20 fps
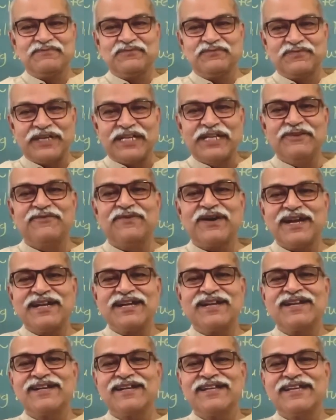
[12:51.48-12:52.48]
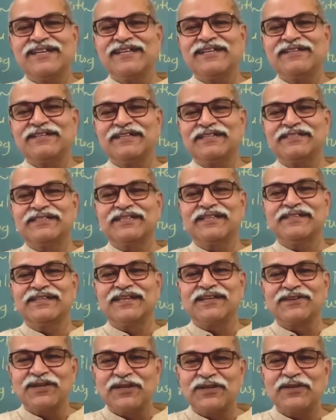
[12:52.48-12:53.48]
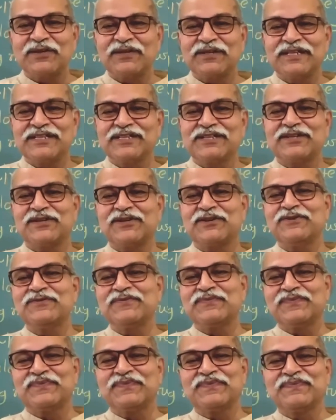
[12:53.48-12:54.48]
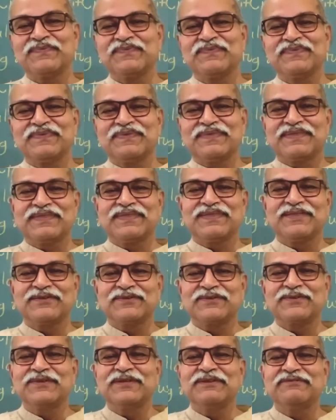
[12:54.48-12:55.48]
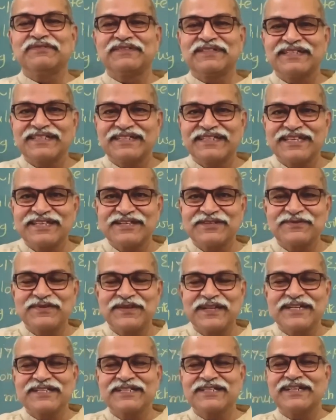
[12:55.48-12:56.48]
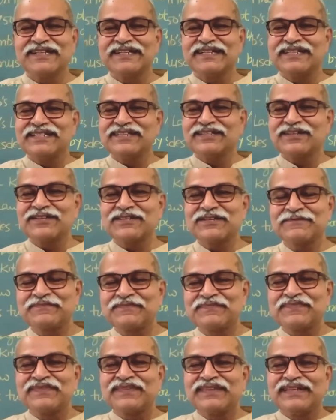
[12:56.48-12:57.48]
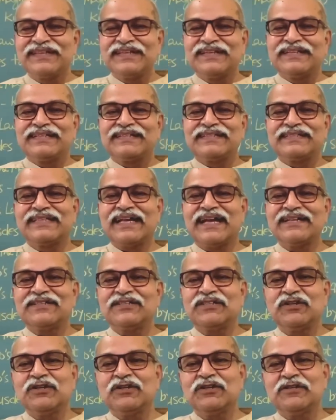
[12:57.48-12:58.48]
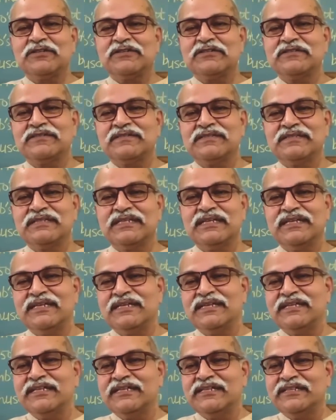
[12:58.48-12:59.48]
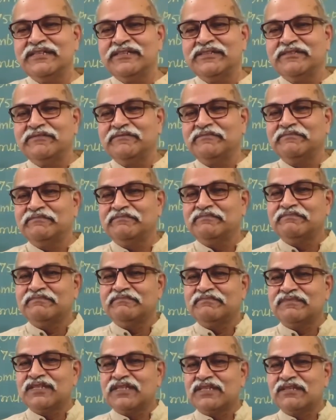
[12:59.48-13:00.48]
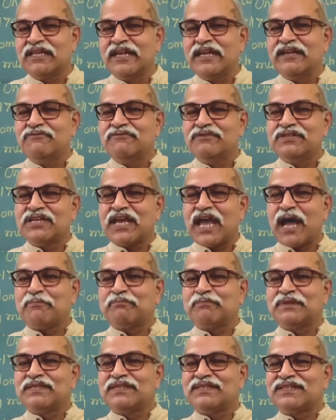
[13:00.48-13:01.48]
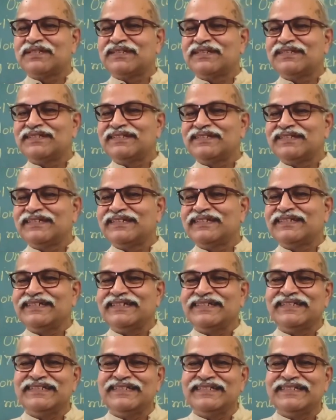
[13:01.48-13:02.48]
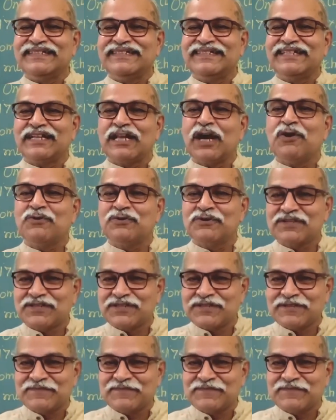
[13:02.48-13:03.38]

very widely. It's a general knowledge now, not only physics students and teachers, that the thing which happens in clouds,